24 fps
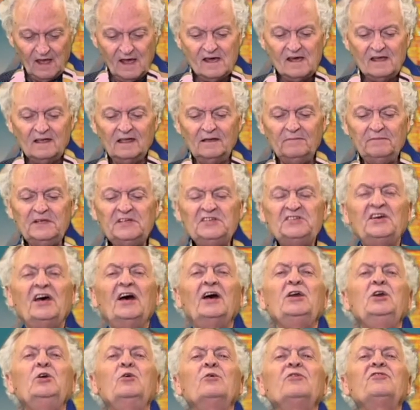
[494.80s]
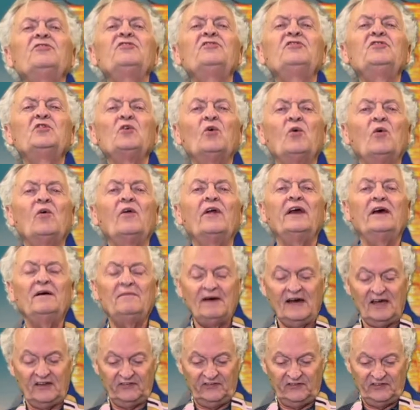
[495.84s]
Let me tell you a story
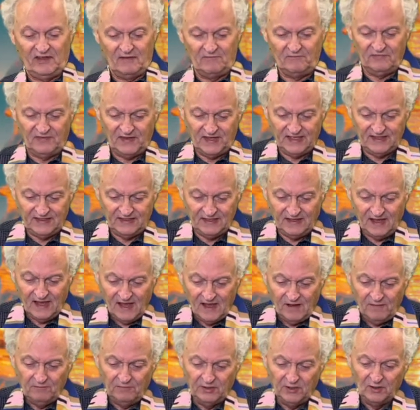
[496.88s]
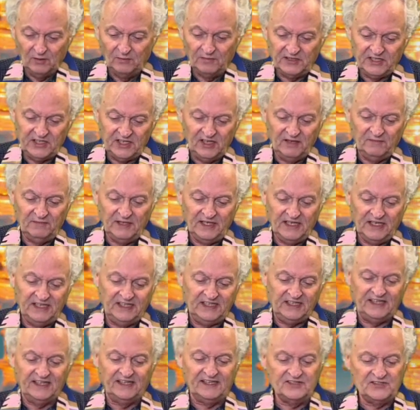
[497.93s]
about something Bill McKibben
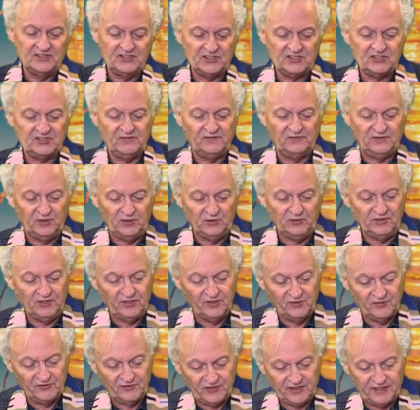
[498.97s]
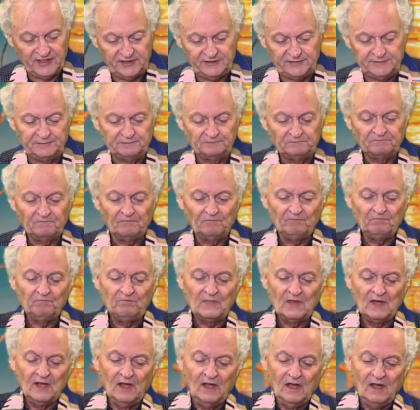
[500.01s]
did just a few years ago.
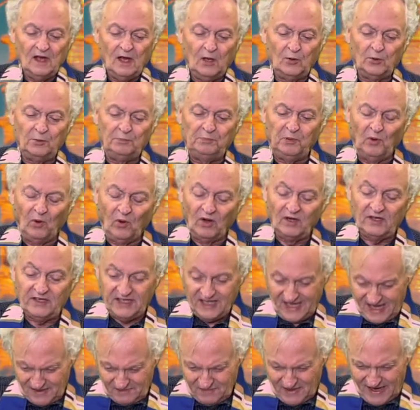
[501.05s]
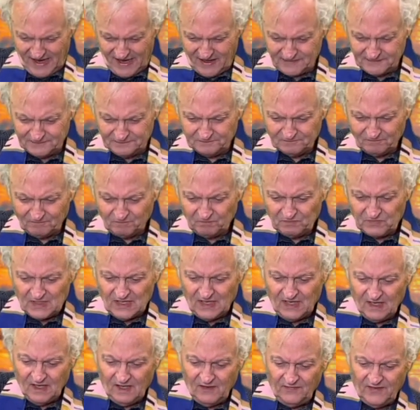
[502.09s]
A report came out
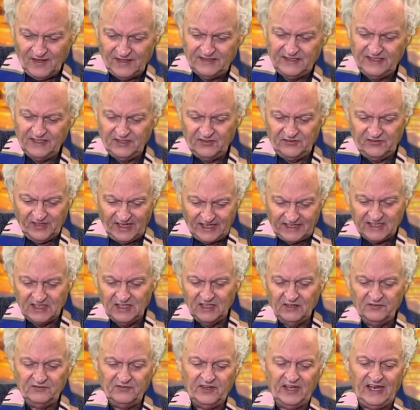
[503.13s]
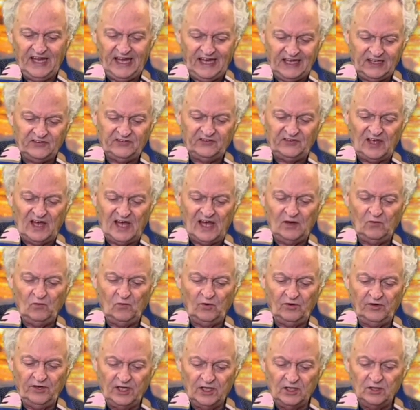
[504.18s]
that the executives at
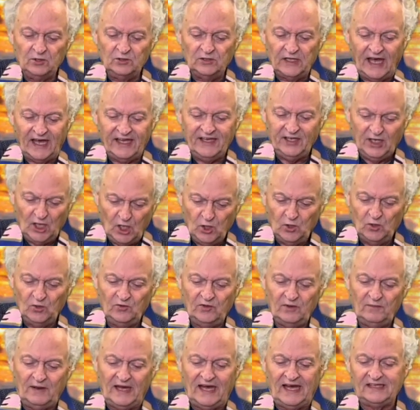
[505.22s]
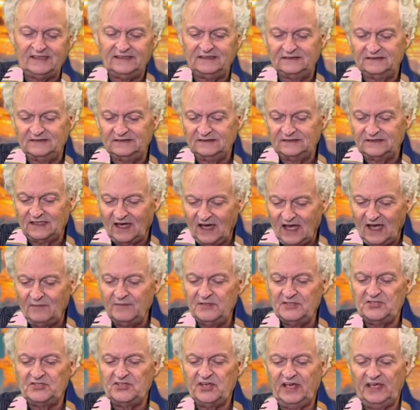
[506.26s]
Exxon had known about
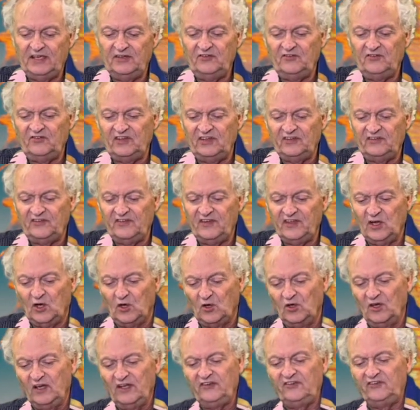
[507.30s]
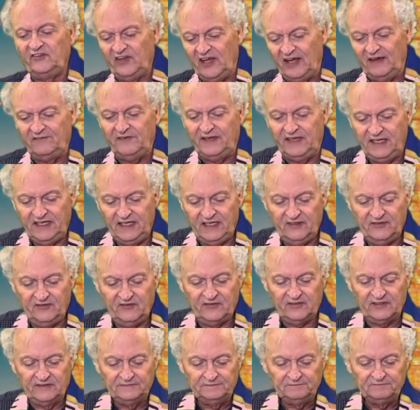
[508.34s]
climate change since the early 70s